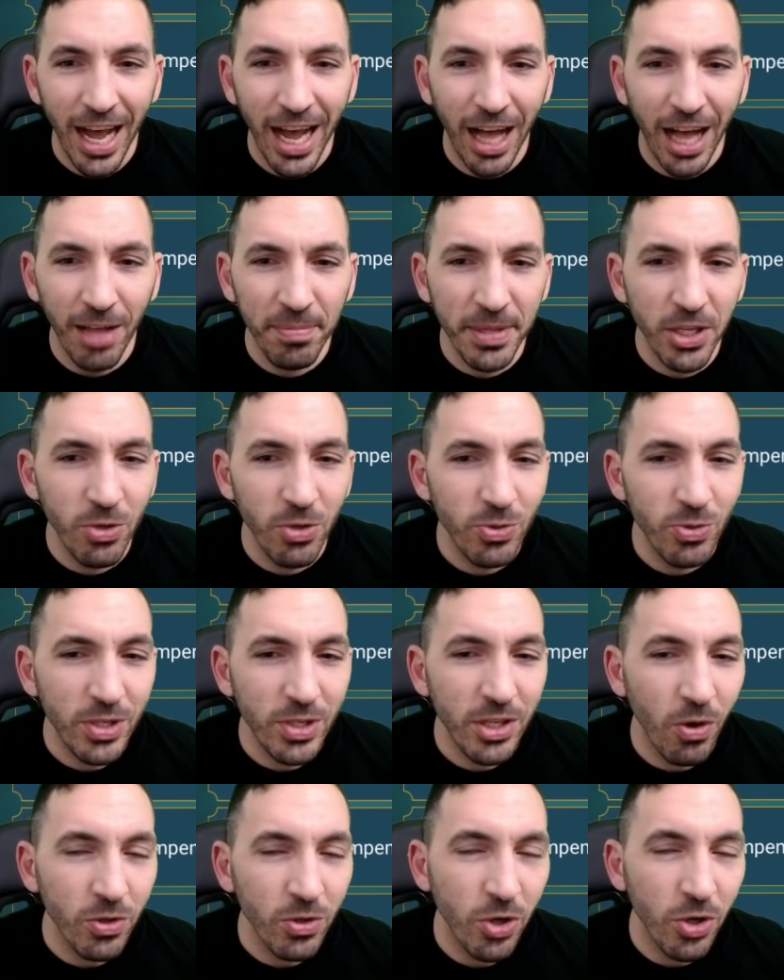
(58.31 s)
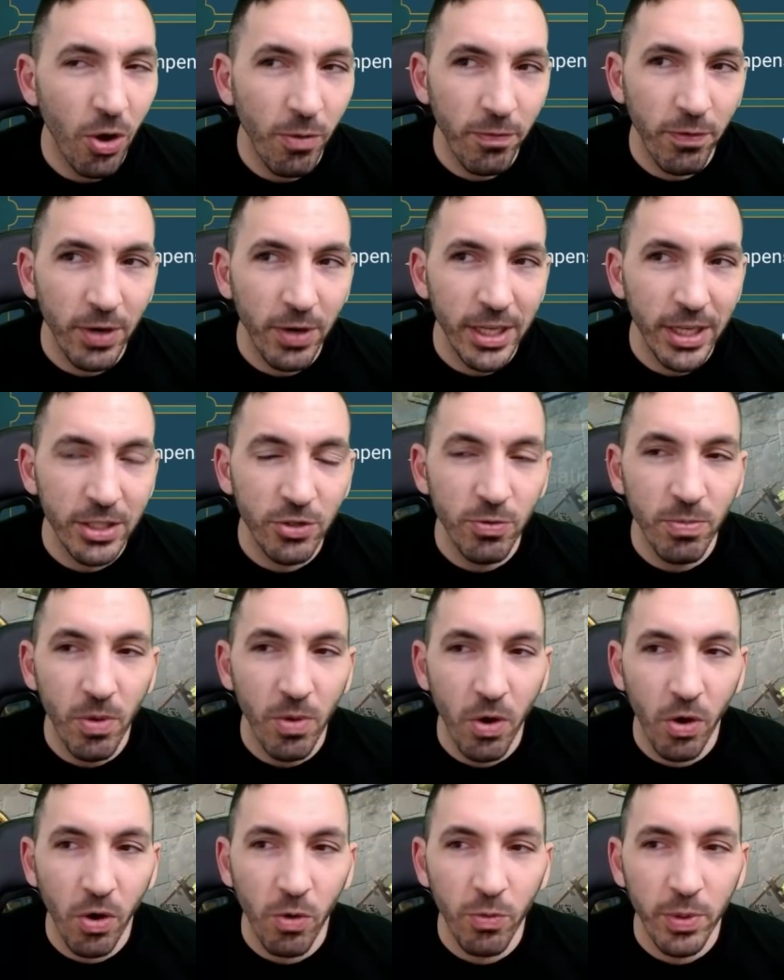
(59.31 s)
I'll be using those hopefully
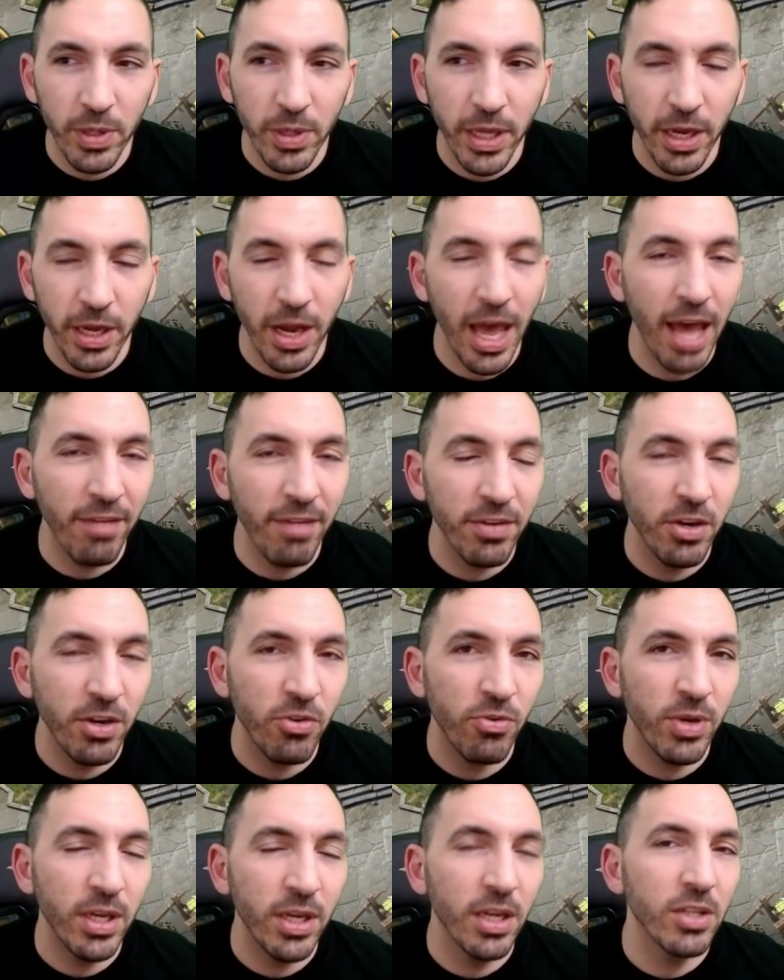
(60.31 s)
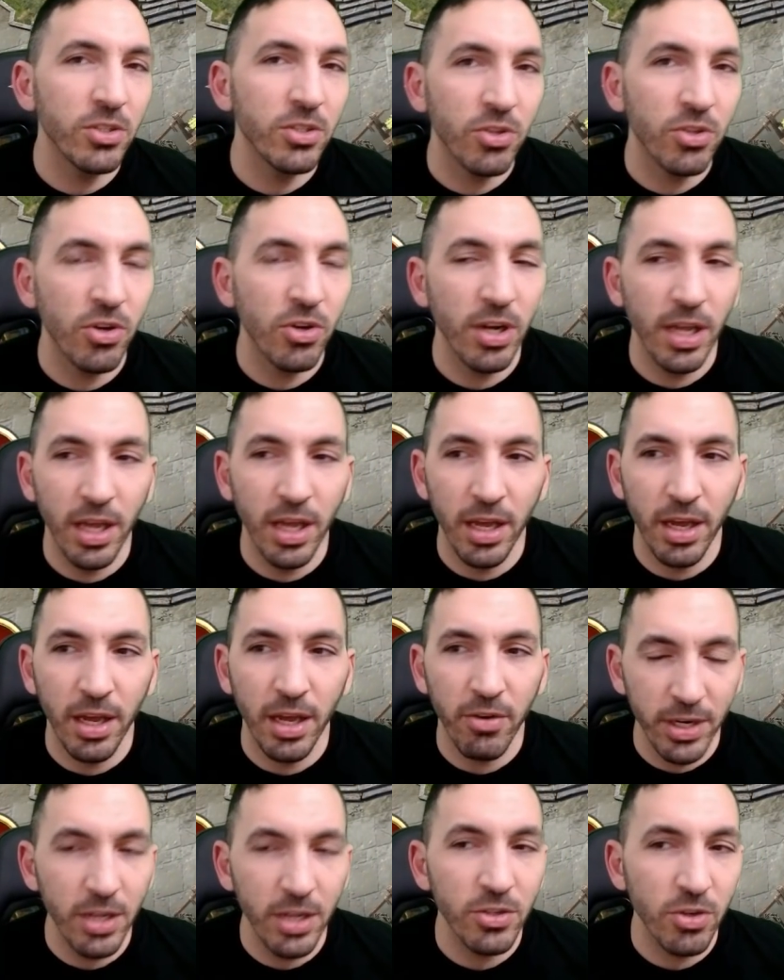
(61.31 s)
tomorrow. We're gonna have an arena turn uh,
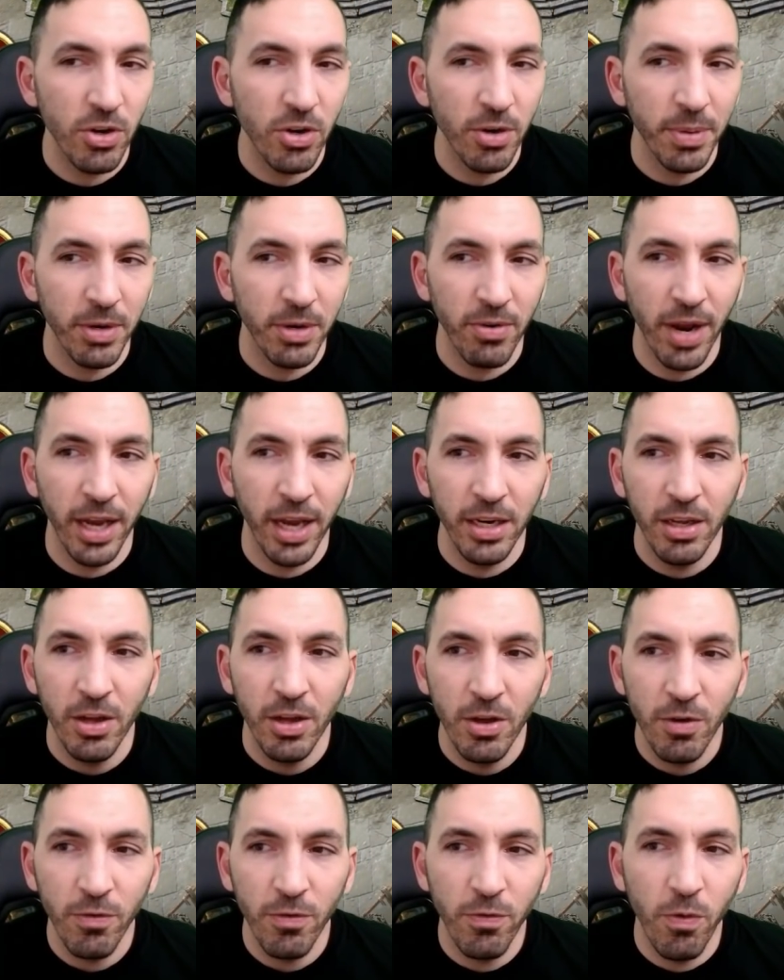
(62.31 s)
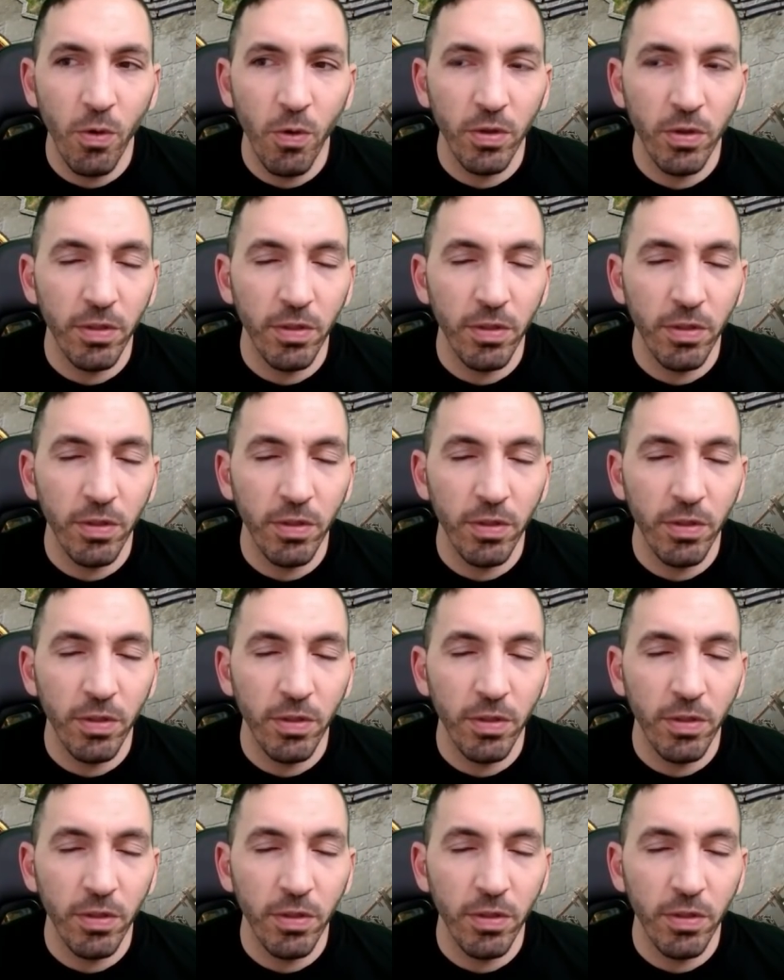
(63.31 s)
arena tournament, right? for